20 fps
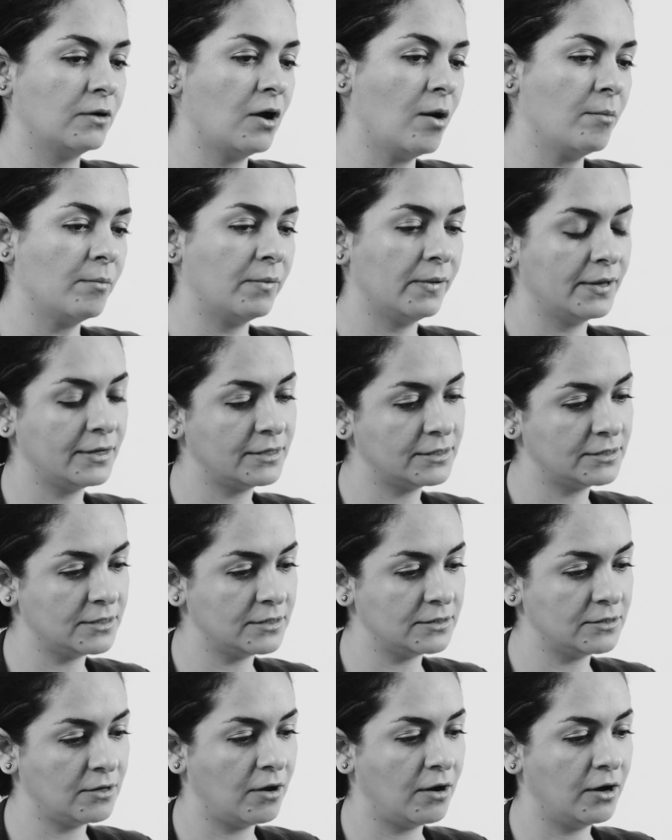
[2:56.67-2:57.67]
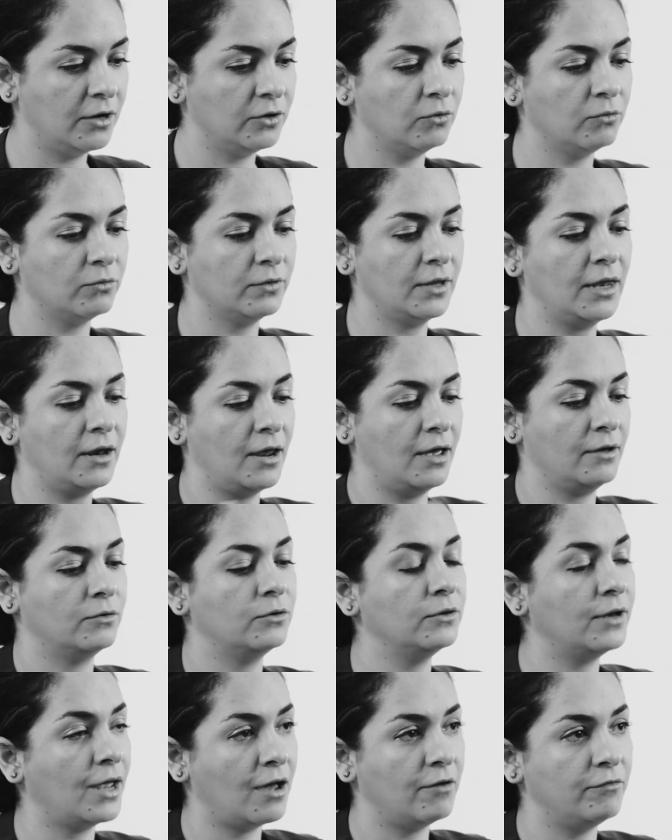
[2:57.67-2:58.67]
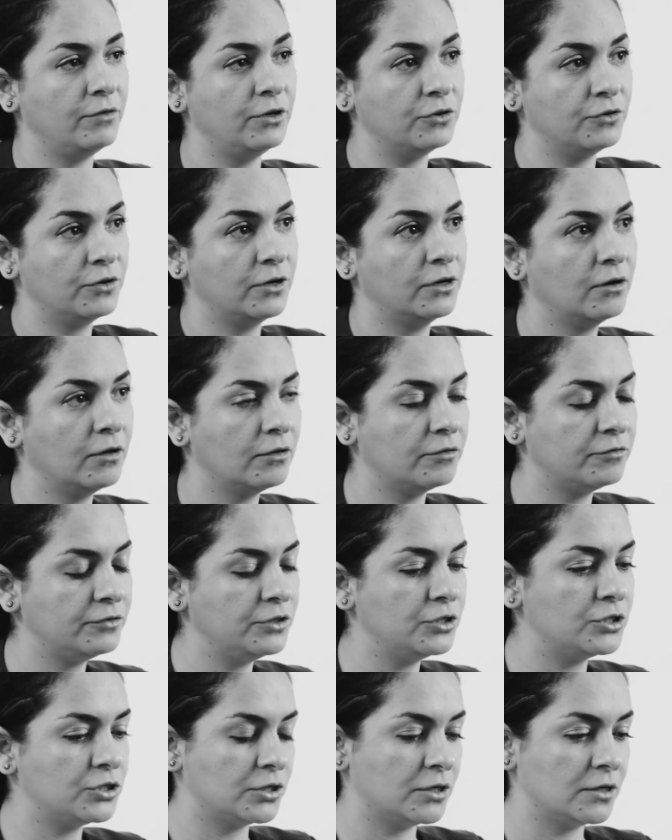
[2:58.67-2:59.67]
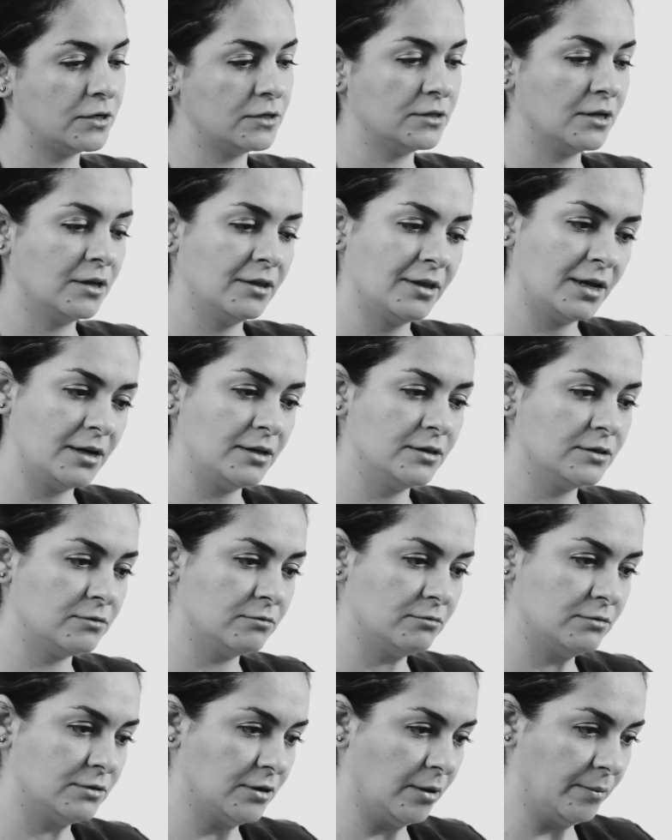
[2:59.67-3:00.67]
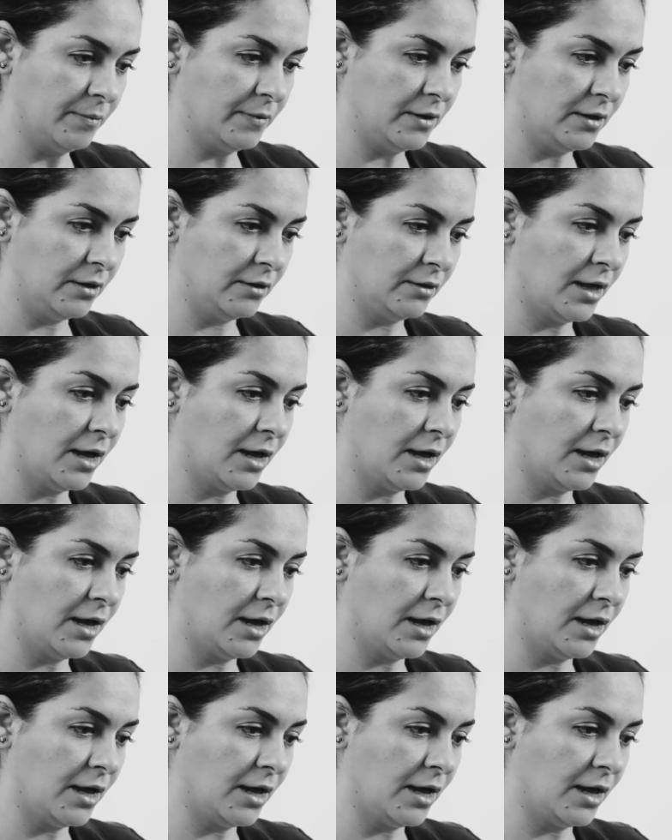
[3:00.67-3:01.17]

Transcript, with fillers: complex design that could have internal features. That is something